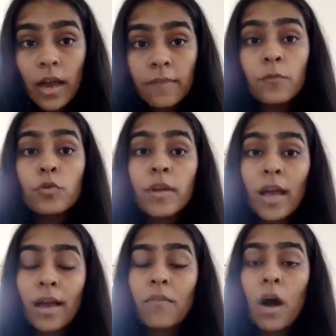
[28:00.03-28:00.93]
and would
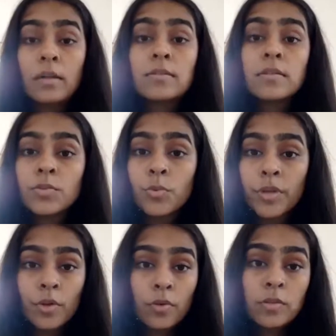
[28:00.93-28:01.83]
have answers to
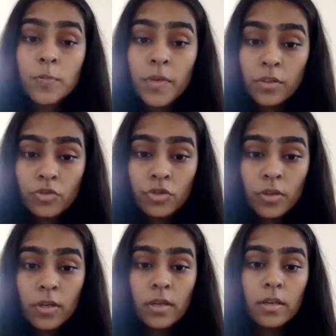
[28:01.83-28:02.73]
in your speech,
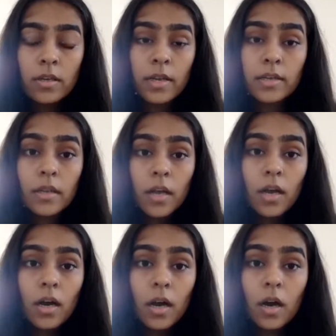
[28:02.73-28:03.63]
right?
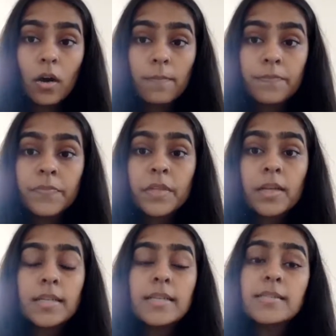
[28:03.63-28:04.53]

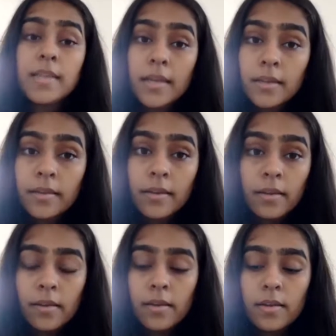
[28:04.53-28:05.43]
The second
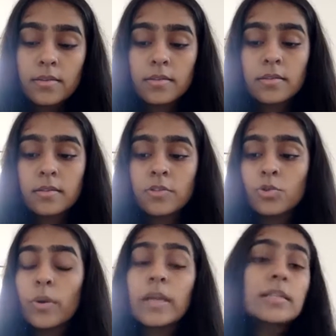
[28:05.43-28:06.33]
thing is
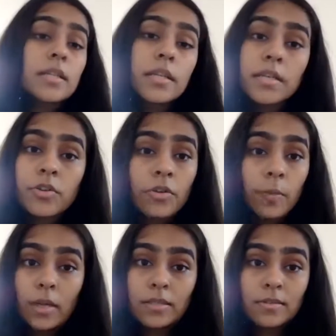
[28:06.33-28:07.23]
to integrate your
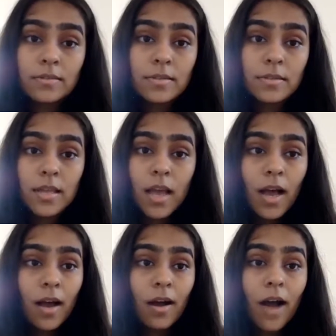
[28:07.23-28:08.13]
rebuttals.
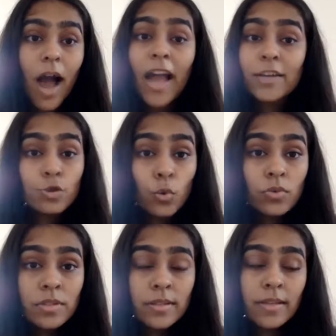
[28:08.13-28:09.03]
I
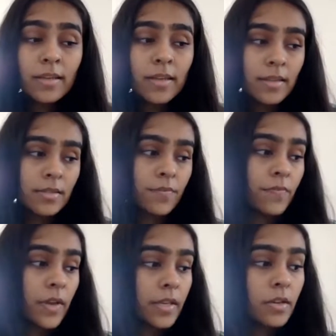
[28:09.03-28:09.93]
don't think it's a
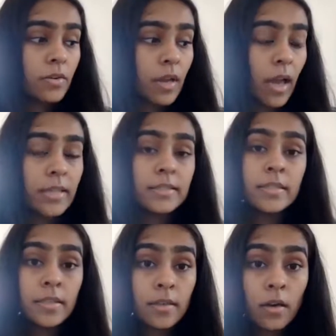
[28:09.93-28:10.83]
very good
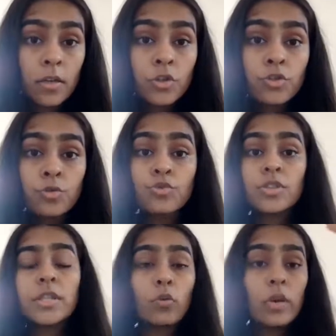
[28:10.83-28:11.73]
idea to
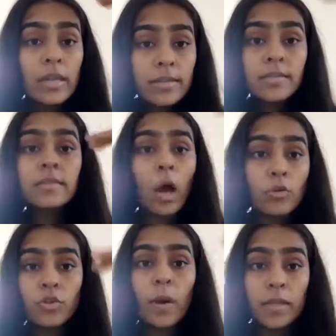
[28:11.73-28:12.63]
just list
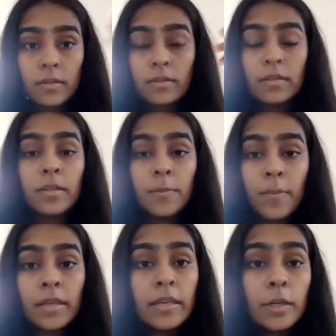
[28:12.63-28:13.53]
down rebuttals in the
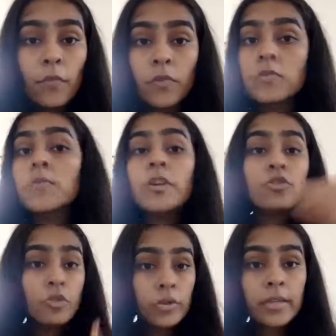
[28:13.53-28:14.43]
beginning of your
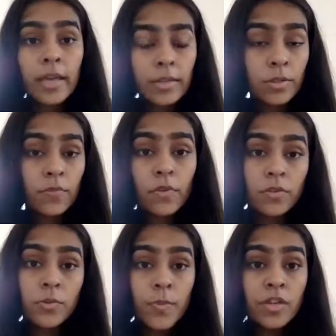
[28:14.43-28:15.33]
speech or in the end of your
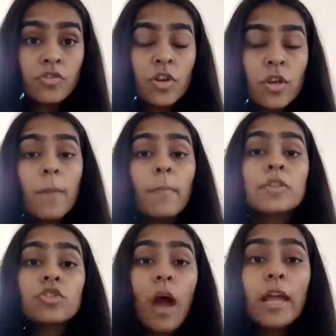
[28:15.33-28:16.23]
speech,
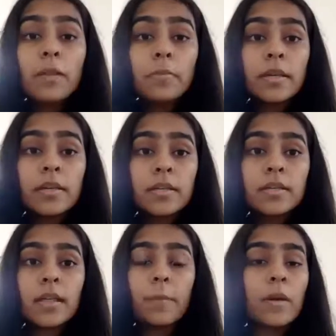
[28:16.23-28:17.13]
but try and make
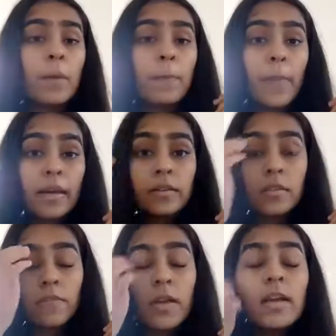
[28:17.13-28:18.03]
them
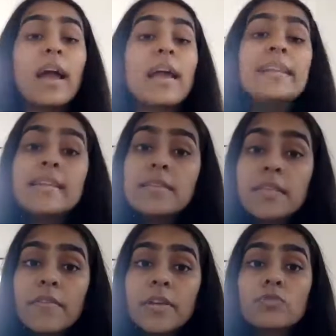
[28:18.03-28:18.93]
comparative. An
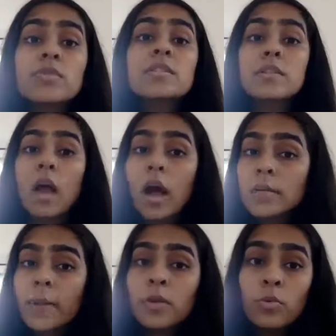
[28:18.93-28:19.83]
easy way to start
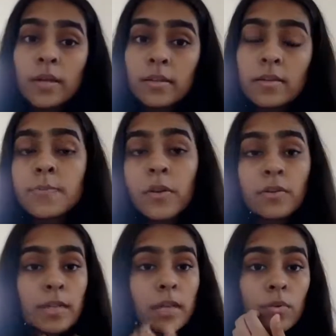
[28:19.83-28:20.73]
by doing this,
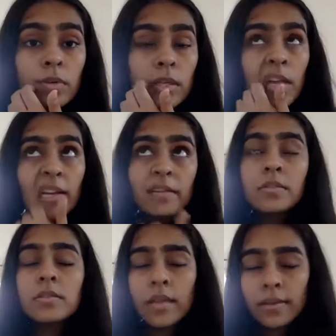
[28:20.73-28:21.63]
because I know it
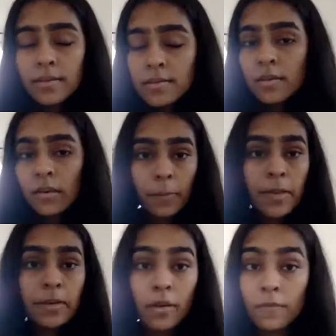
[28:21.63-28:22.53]
is a little
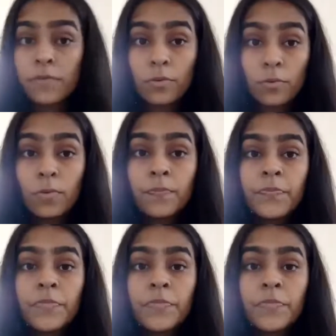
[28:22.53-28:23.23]
bit tough to do,